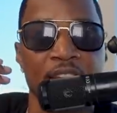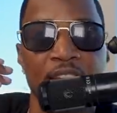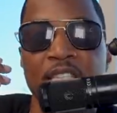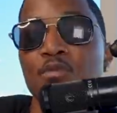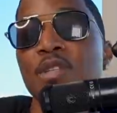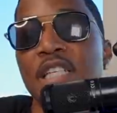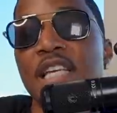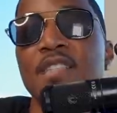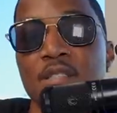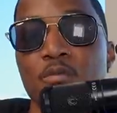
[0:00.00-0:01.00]
and that's really
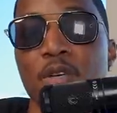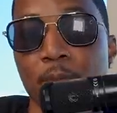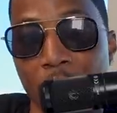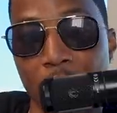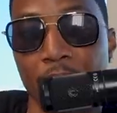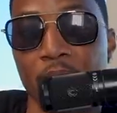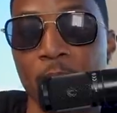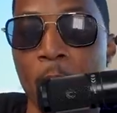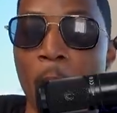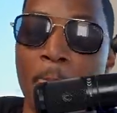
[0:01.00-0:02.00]
getting some real paper.
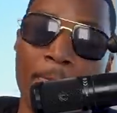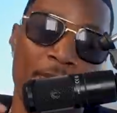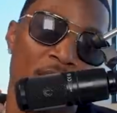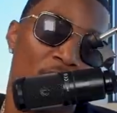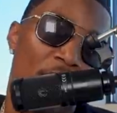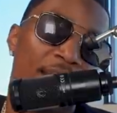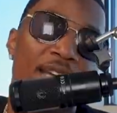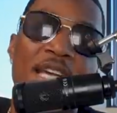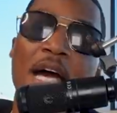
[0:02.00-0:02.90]
You know, I get